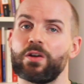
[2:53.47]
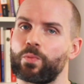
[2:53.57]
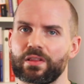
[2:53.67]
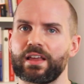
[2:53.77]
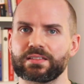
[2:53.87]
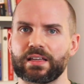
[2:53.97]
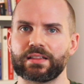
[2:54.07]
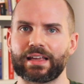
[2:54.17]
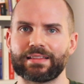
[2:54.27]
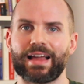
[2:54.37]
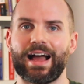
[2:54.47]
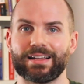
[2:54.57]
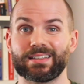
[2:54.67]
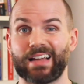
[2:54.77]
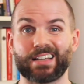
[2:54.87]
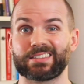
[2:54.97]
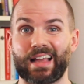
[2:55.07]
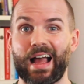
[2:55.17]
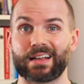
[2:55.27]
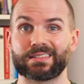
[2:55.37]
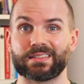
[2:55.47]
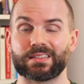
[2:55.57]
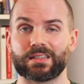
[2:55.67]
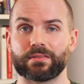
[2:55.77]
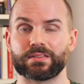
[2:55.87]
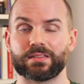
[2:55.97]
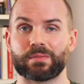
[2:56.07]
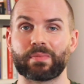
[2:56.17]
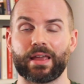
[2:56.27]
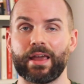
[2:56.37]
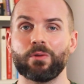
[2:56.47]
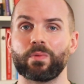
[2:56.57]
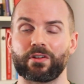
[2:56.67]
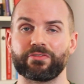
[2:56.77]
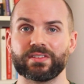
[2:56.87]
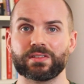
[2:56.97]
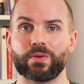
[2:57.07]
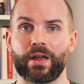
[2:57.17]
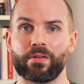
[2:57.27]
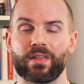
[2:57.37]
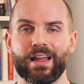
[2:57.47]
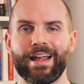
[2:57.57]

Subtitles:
we're less likely to actually access the services that might help with our physical health,